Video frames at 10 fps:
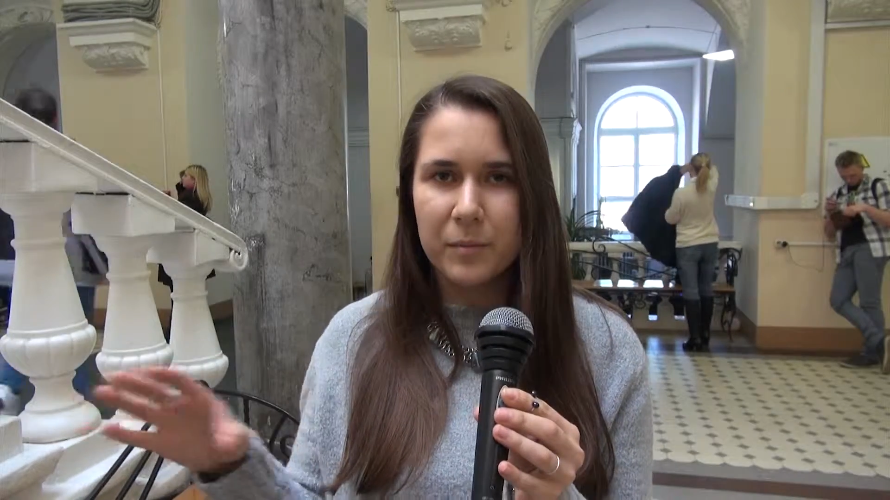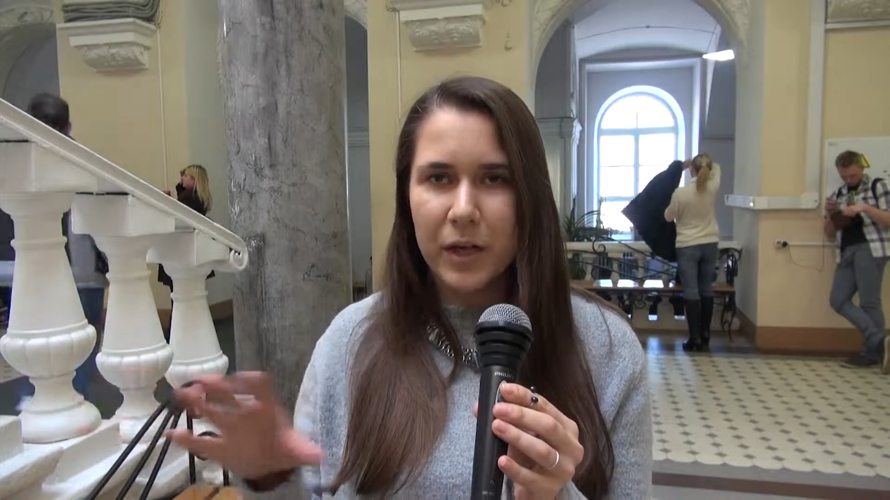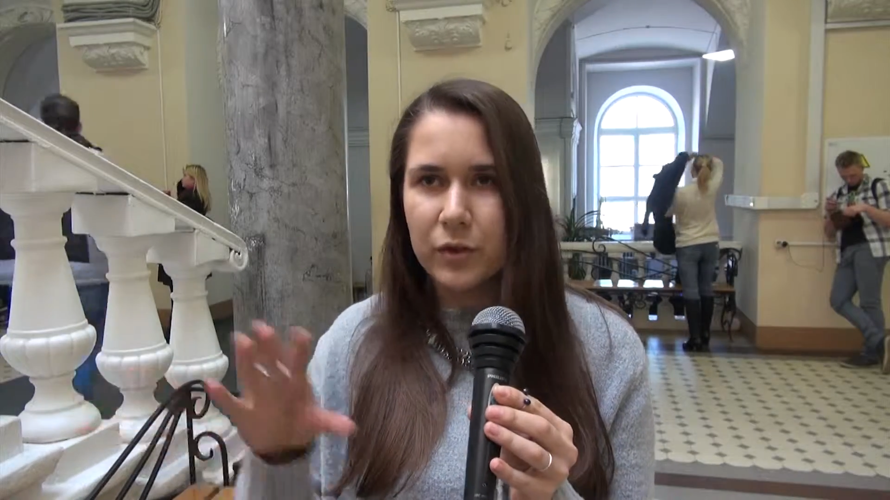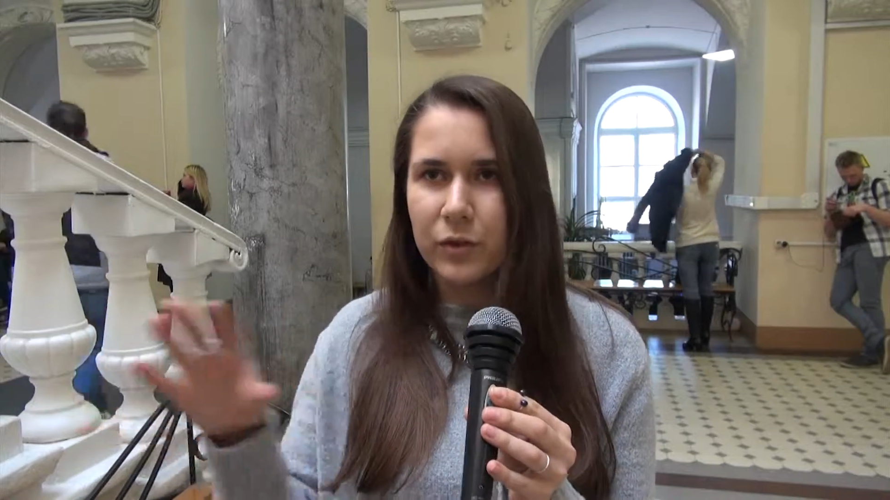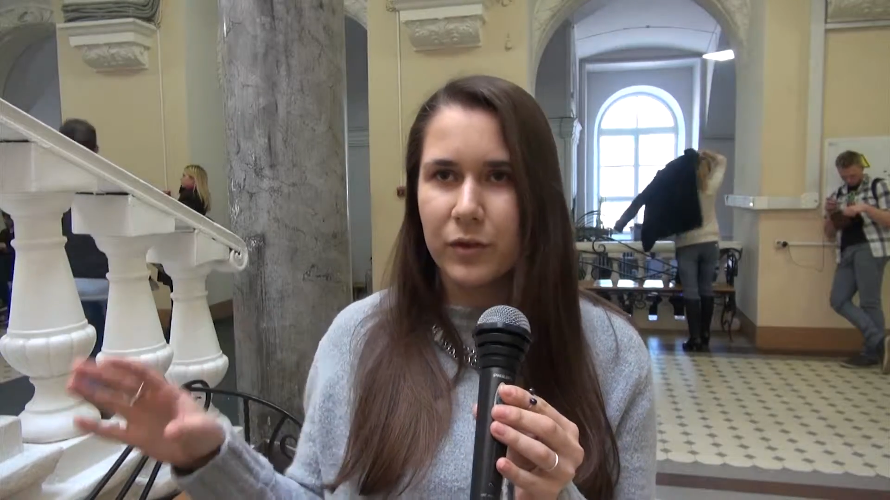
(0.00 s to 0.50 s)

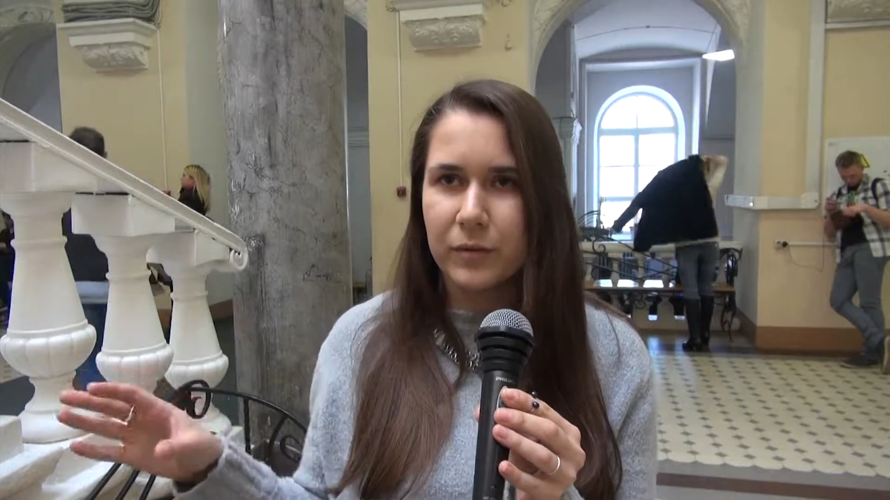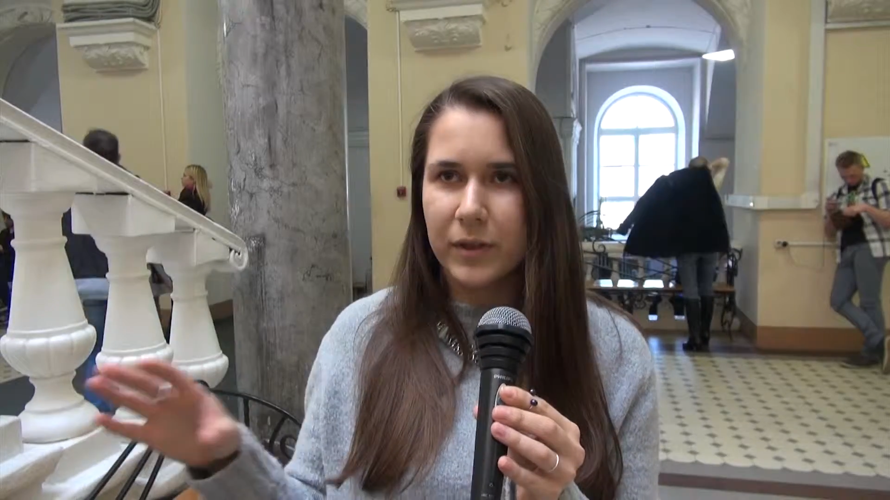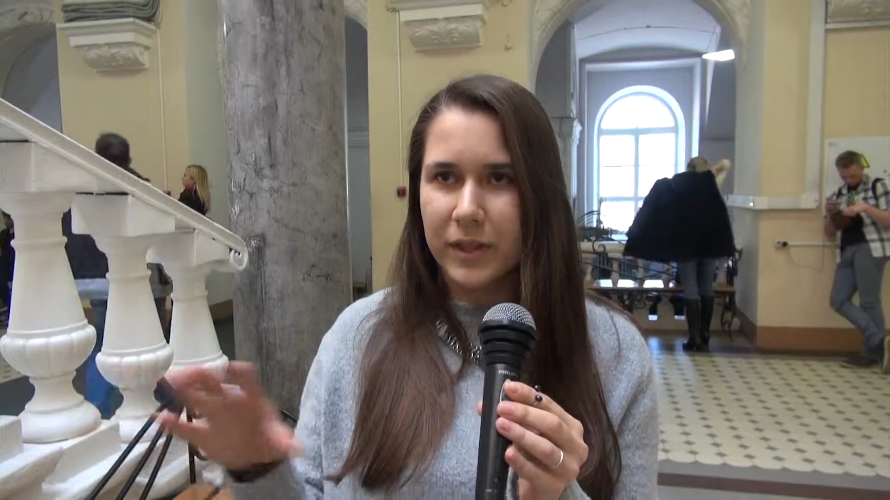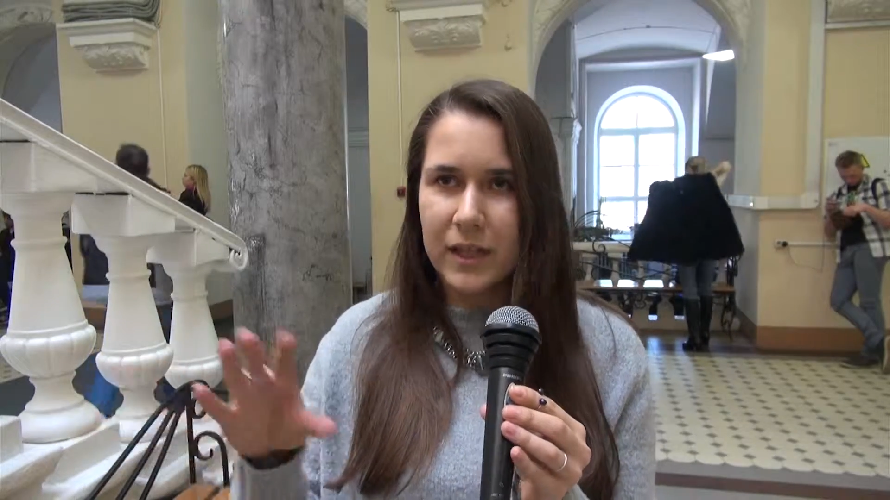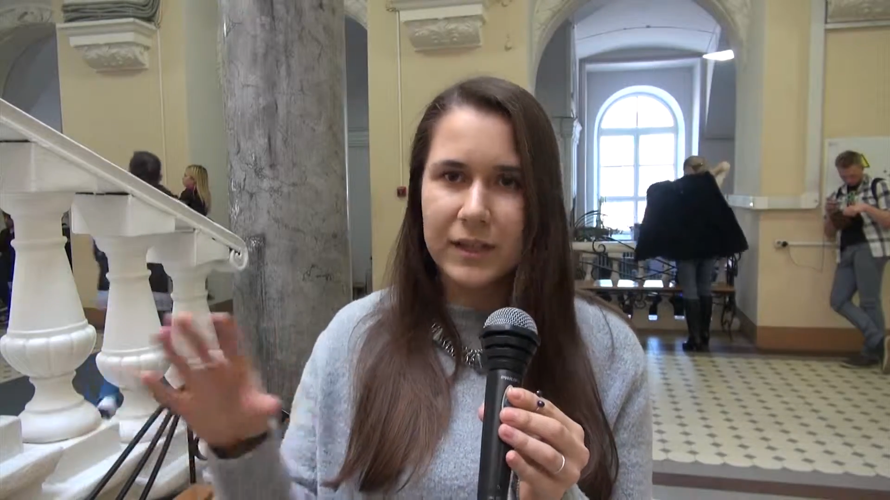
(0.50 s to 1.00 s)
understanding
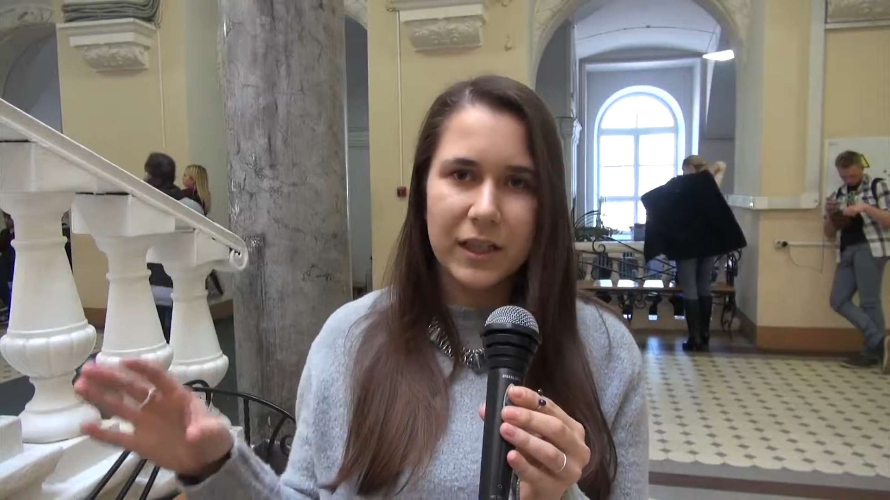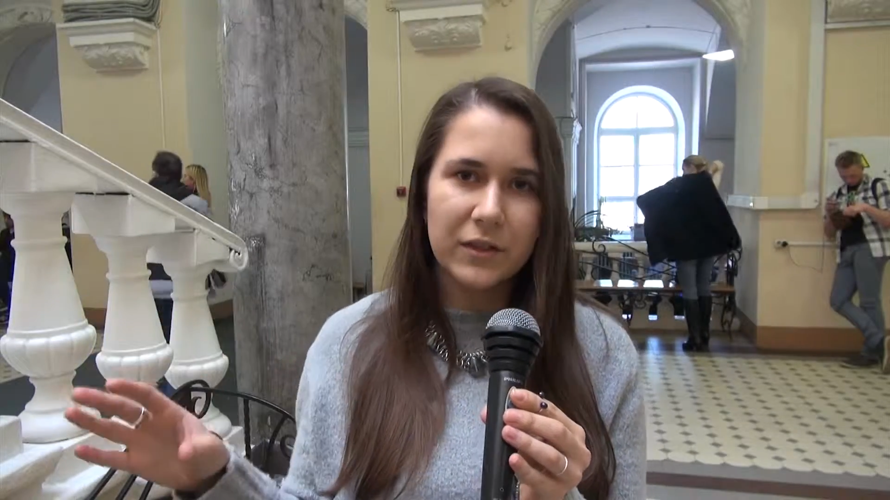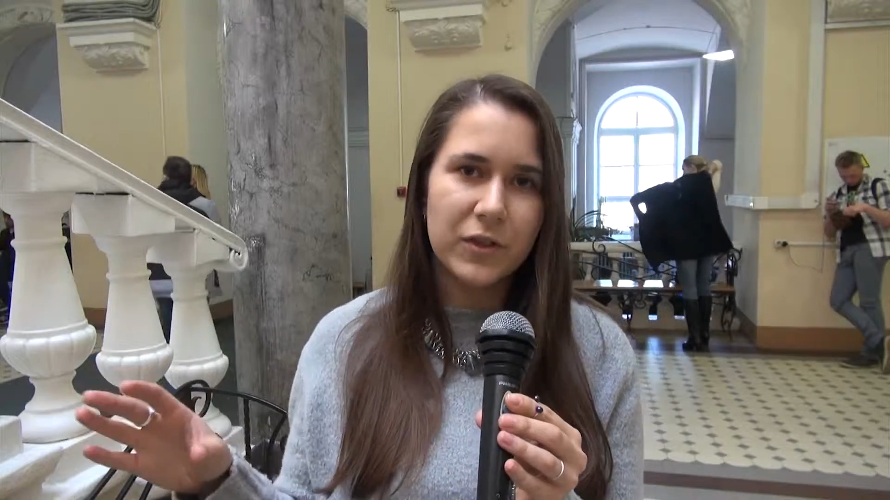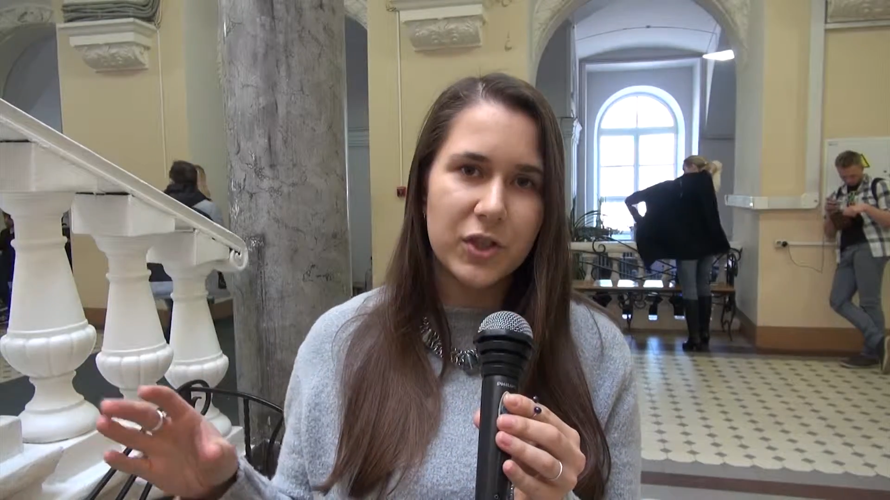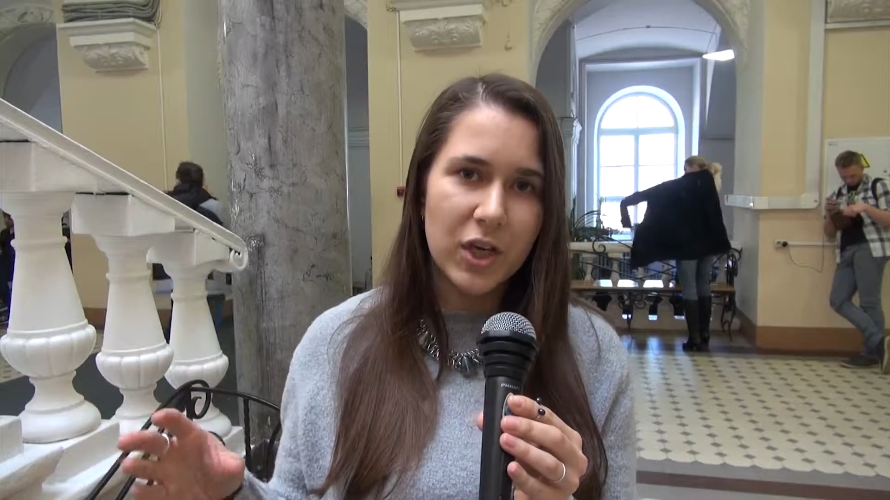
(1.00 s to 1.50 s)
of the
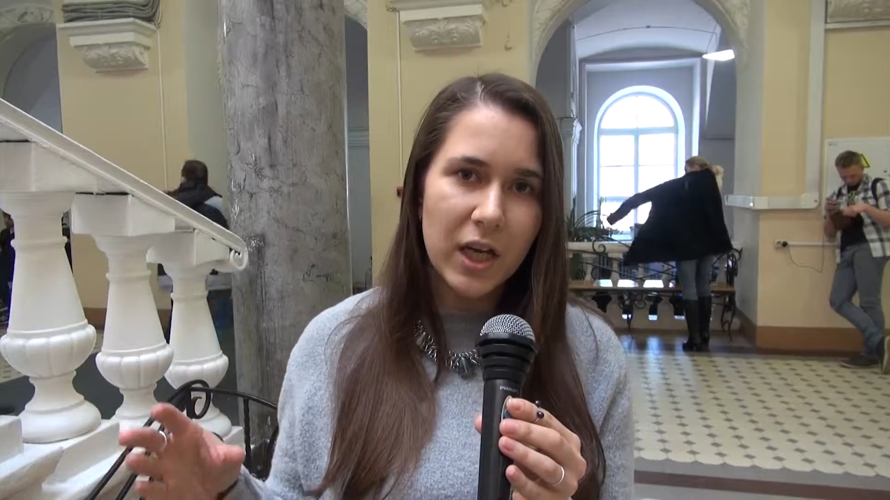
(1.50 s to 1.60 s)
something,